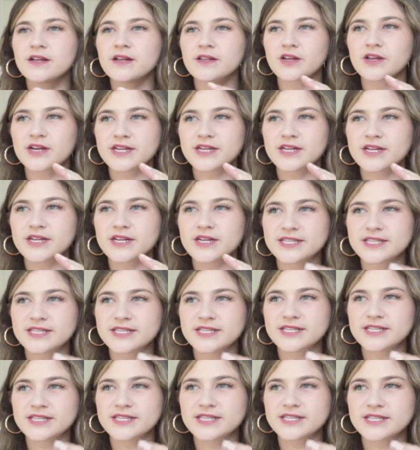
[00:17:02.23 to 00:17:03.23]
Look down
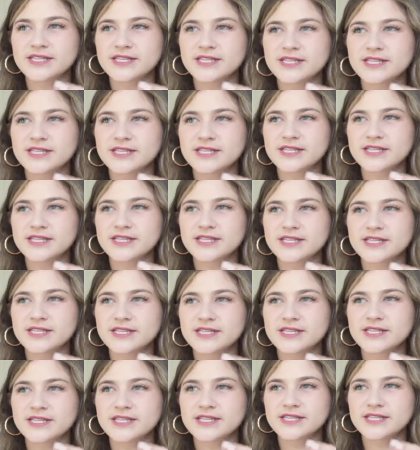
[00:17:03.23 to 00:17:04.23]
at your phones.
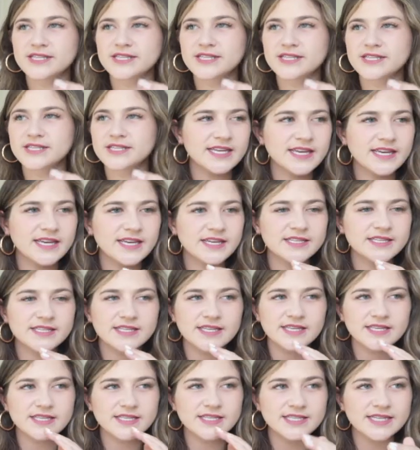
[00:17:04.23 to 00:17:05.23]
This is
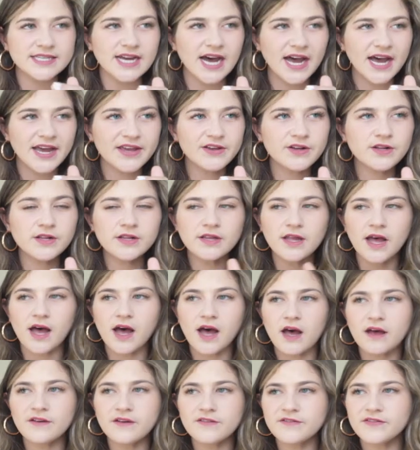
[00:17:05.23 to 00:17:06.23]
the style
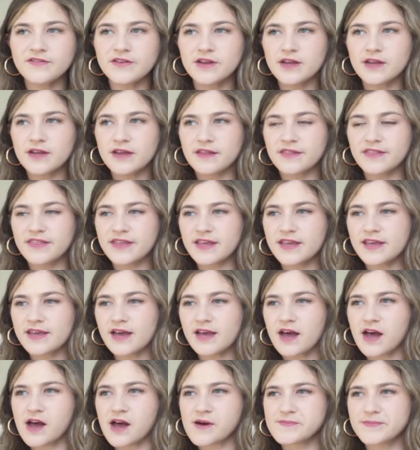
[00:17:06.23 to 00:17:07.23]
of the,
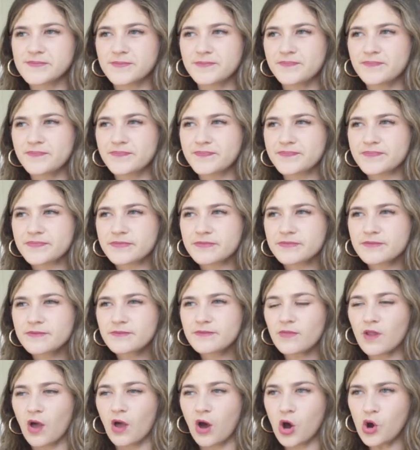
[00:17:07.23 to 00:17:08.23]
oh,
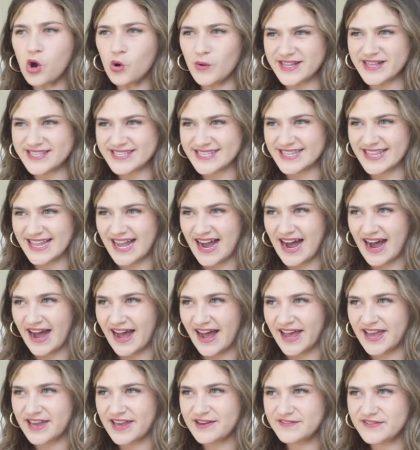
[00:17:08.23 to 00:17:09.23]
it's
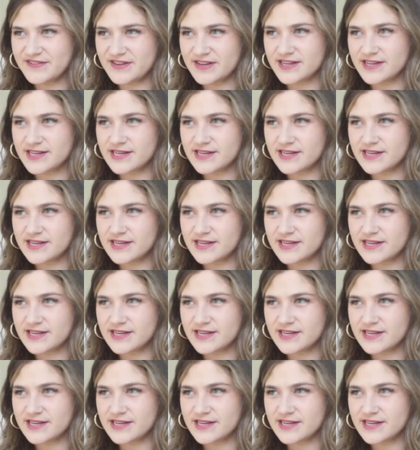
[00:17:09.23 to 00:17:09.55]
live.